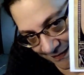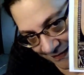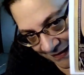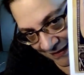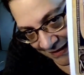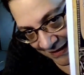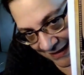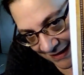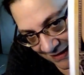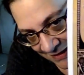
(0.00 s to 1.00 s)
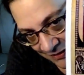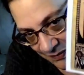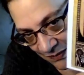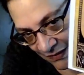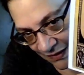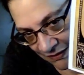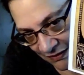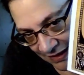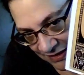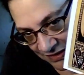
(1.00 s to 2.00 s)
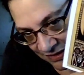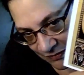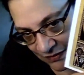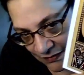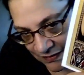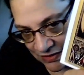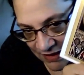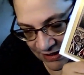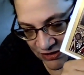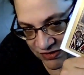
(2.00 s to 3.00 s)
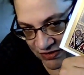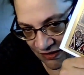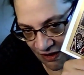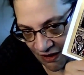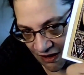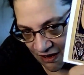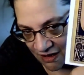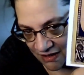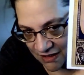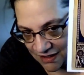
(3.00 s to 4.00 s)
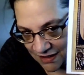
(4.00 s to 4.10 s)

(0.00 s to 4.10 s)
Look at that. Oh, wrong direction. Look, directions are hard.